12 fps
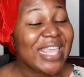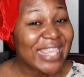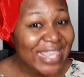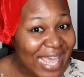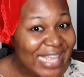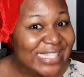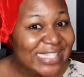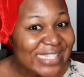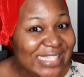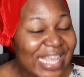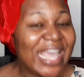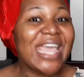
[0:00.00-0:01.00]

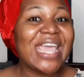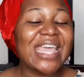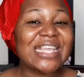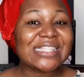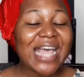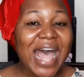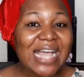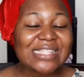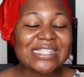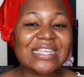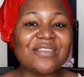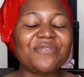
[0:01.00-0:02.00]
Yes, it's
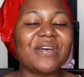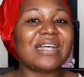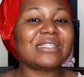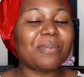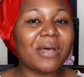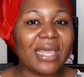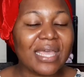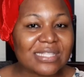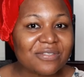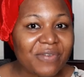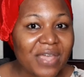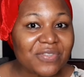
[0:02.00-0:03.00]
active at about
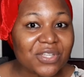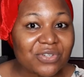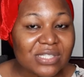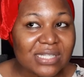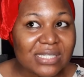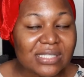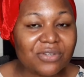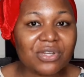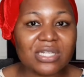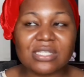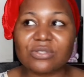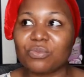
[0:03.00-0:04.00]
85 degrees
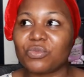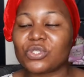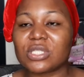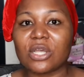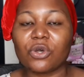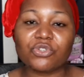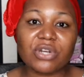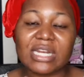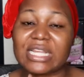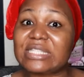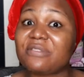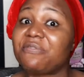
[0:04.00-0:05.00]
centigrade, that's almost
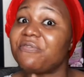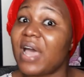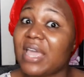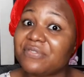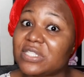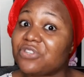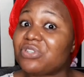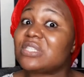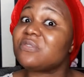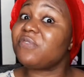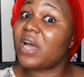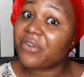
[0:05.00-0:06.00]
185
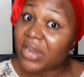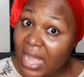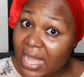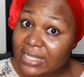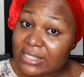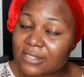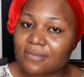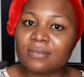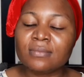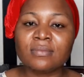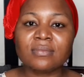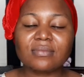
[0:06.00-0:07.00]
degrees Fahrenheit.
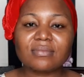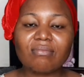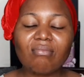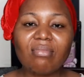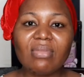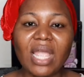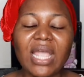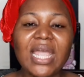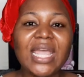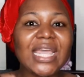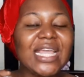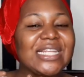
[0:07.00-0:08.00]

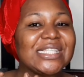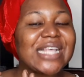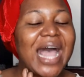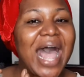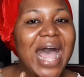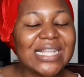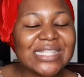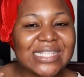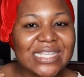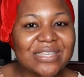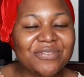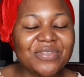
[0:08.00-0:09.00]
It is
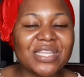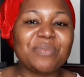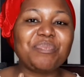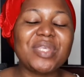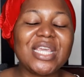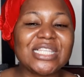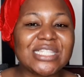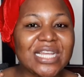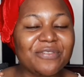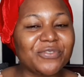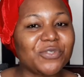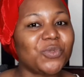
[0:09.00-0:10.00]
active in pH
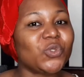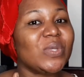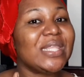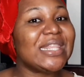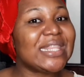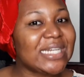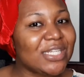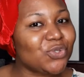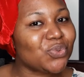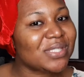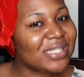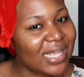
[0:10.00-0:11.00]
levels between 3
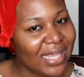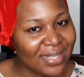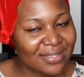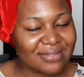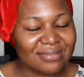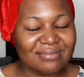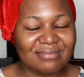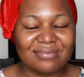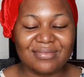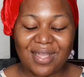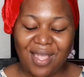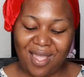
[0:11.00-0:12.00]
to 10.
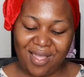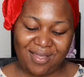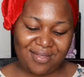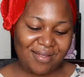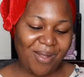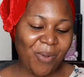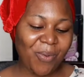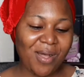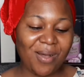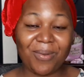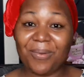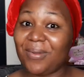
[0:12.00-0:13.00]
Oh
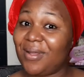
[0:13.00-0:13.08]
wow.